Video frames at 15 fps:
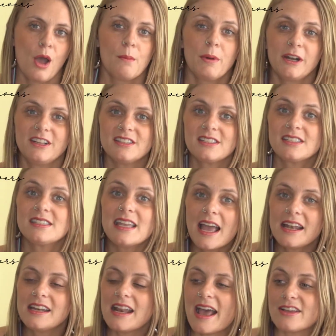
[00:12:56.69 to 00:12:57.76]
But
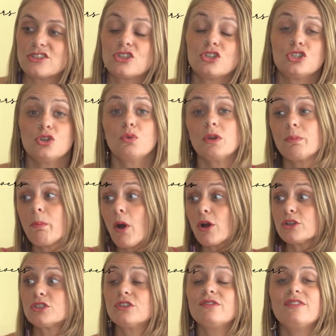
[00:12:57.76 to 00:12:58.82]
instead it has to do with
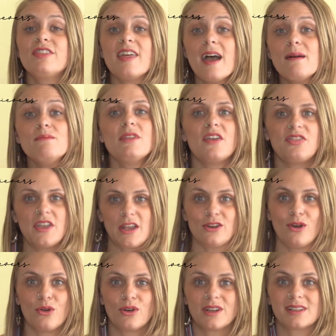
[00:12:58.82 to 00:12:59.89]
parts of them that they
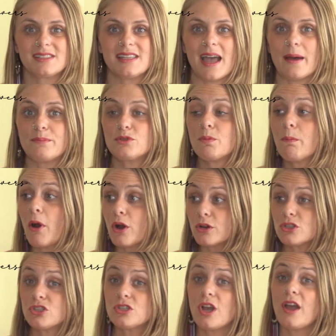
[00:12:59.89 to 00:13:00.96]
don't accept,
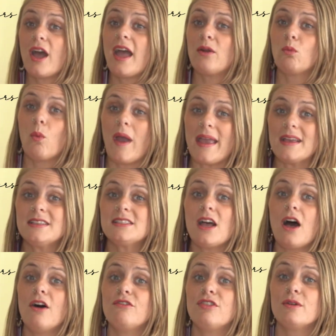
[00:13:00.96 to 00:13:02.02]
parts and ways
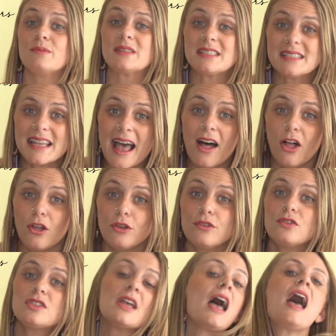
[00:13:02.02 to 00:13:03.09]
of
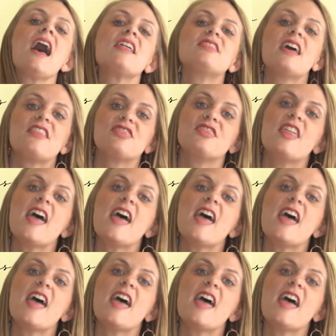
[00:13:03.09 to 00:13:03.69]
themselves that